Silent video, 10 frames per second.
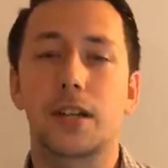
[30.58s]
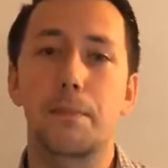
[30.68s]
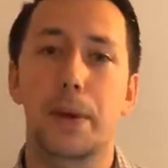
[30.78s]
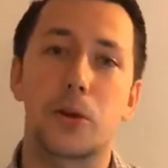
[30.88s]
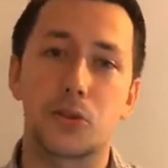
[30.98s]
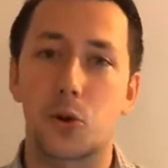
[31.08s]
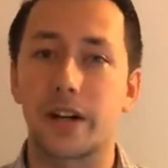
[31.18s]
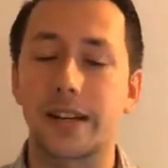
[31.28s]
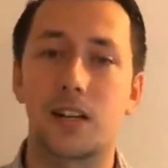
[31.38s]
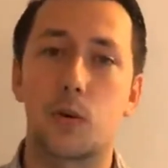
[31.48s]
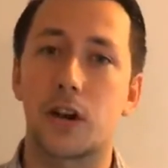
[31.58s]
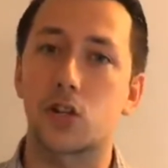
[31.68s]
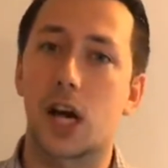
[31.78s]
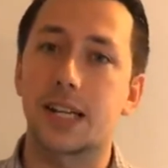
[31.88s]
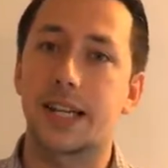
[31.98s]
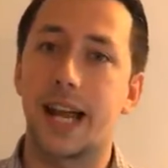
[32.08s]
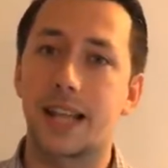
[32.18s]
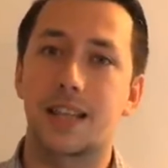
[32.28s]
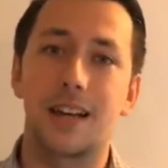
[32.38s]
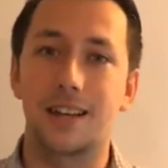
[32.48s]
the computer store in Delaware and tried to
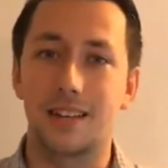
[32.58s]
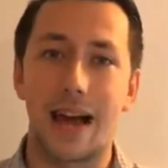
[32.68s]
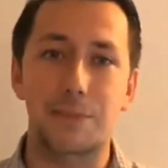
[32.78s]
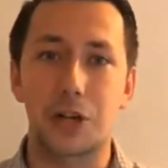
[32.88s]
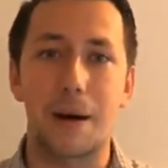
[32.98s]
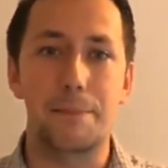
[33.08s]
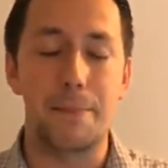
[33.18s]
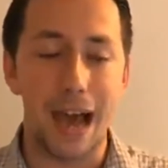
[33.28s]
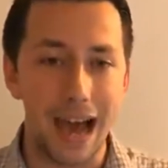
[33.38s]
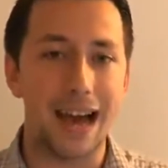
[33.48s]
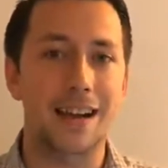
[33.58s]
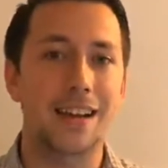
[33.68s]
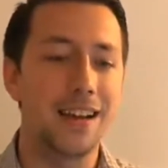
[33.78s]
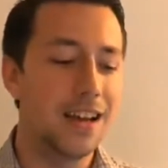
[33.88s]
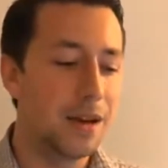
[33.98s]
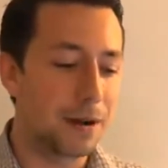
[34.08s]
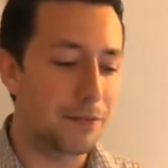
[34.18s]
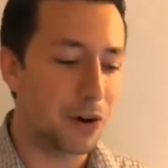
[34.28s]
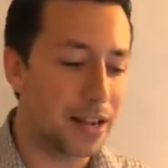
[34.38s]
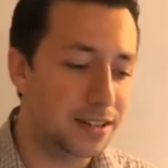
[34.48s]
get the laptop back. My
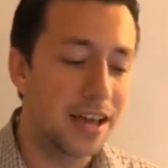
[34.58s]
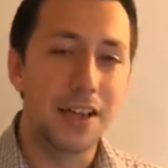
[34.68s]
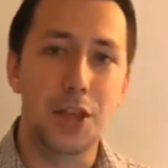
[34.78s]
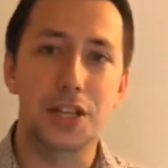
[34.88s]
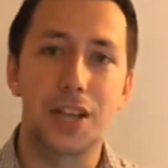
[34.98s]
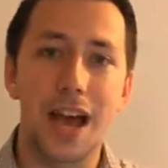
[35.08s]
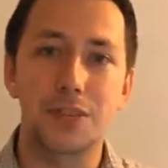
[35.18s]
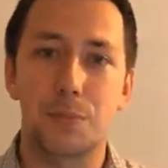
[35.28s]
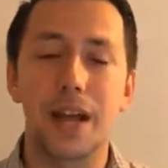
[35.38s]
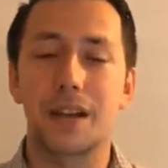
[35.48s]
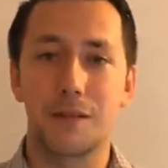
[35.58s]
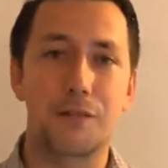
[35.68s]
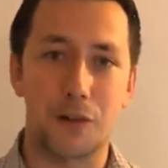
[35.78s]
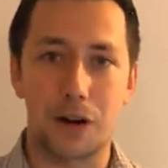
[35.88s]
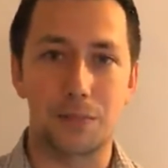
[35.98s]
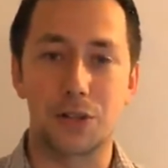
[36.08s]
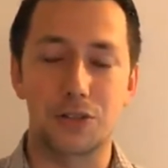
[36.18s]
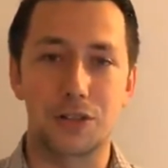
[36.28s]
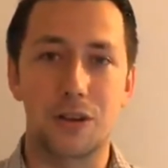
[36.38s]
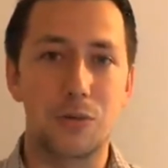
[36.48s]
friends, this has been confirmed.
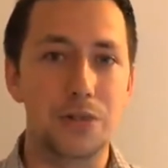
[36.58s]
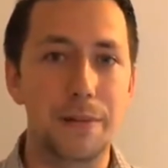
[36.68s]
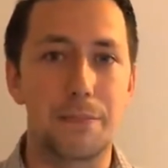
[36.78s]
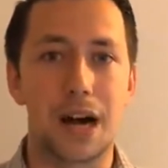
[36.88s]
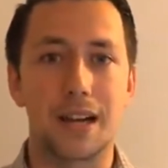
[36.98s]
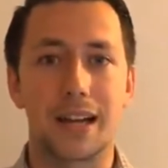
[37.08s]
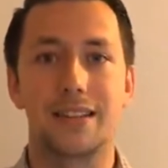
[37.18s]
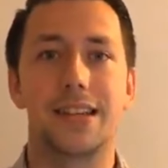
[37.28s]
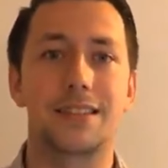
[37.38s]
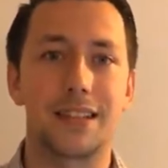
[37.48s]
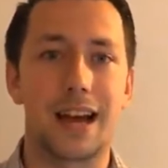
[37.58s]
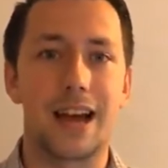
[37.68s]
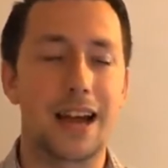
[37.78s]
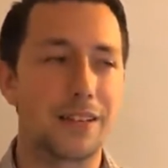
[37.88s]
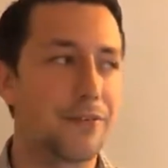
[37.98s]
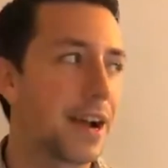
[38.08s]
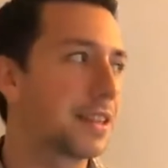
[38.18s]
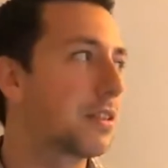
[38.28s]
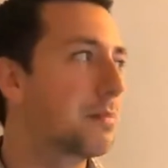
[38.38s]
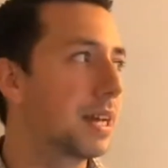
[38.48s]
There's no debunking this, and the fact
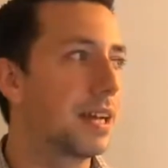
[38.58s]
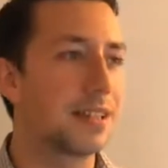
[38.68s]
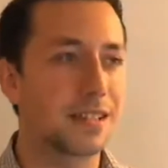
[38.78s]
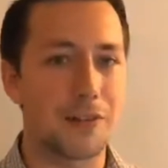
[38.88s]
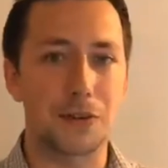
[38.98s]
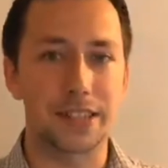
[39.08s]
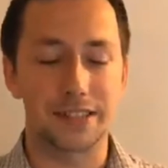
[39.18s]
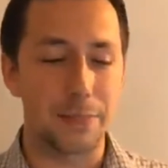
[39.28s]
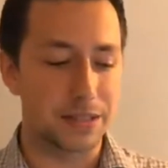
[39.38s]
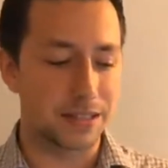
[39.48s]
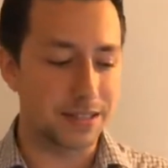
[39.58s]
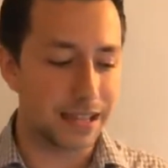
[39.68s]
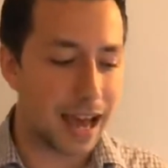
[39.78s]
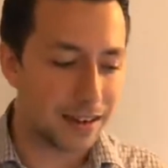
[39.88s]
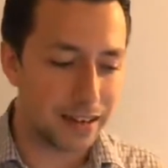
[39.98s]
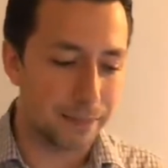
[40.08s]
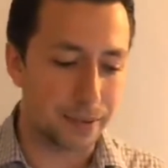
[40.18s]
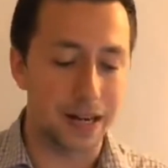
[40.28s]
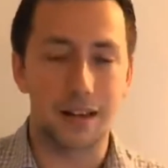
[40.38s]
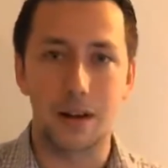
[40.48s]
that the media is covering this up is insanity,
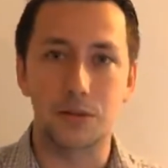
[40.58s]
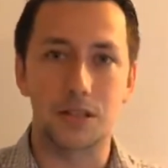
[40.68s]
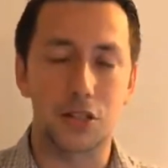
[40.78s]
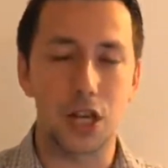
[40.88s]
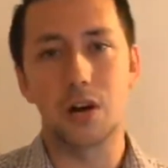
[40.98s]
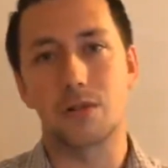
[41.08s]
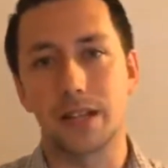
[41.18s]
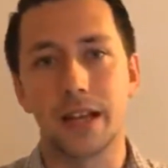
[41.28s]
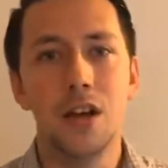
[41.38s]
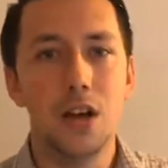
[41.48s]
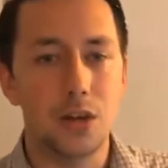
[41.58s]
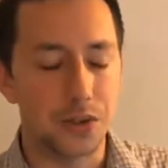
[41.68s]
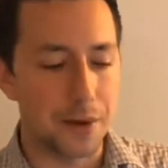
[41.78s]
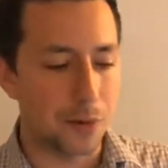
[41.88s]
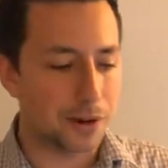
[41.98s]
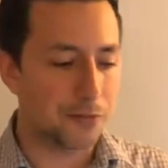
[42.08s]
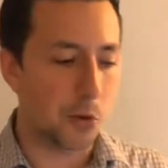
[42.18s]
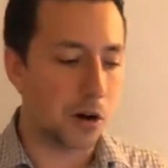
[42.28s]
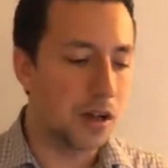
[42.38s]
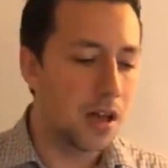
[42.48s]
but it goes to show really who they work for.